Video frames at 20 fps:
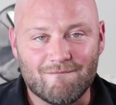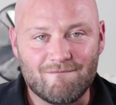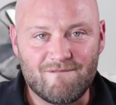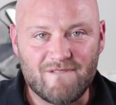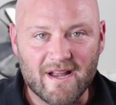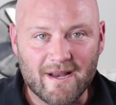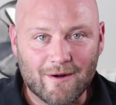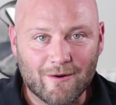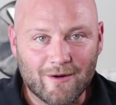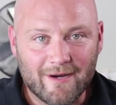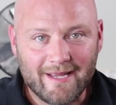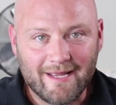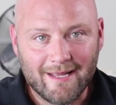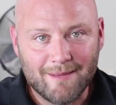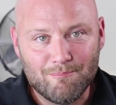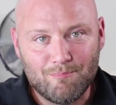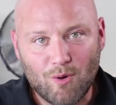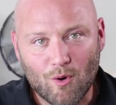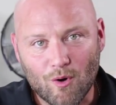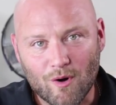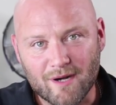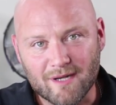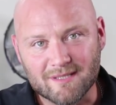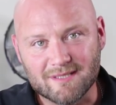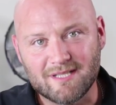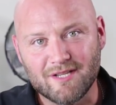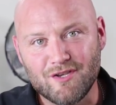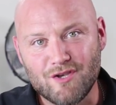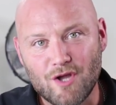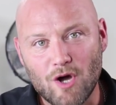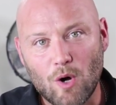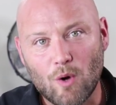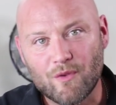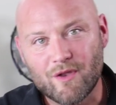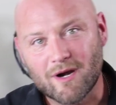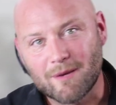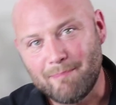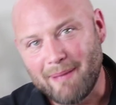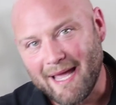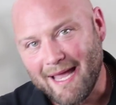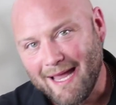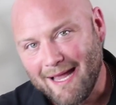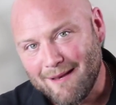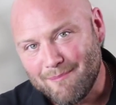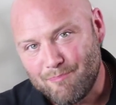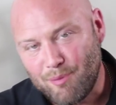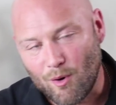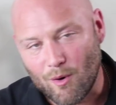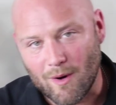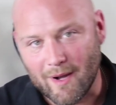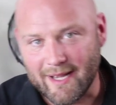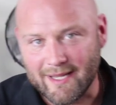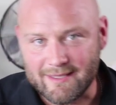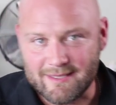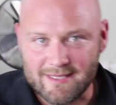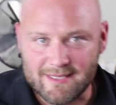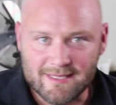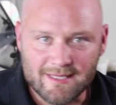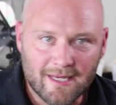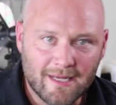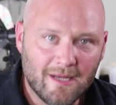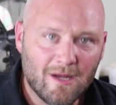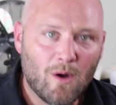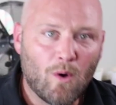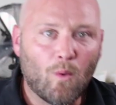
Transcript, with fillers: Very important to know their pain points,